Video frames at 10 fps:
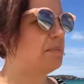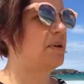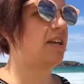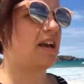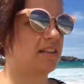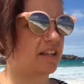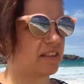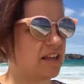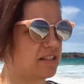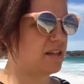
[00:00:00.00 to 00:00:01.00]
But yeah, like,
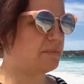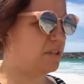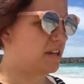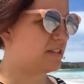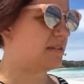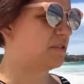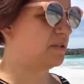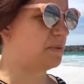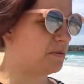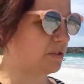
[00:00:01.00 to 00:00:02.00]
the last couple of days, I've
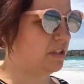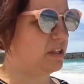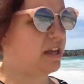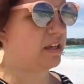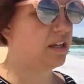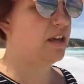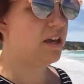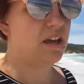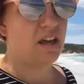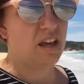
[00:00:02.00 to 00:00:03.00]
just been really, like,
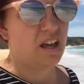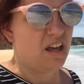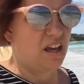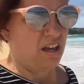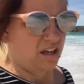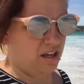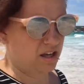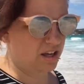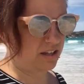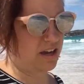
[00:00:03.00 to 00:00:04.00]

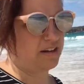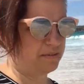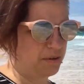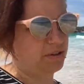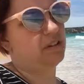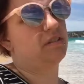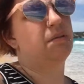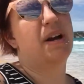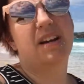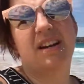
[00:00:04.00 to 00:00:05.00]
kind of going, like,
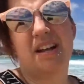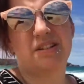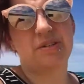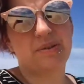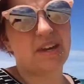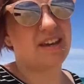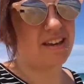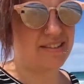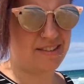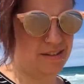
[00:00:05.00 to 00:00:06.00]
why did I do
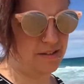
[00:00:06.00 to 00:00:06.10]
this?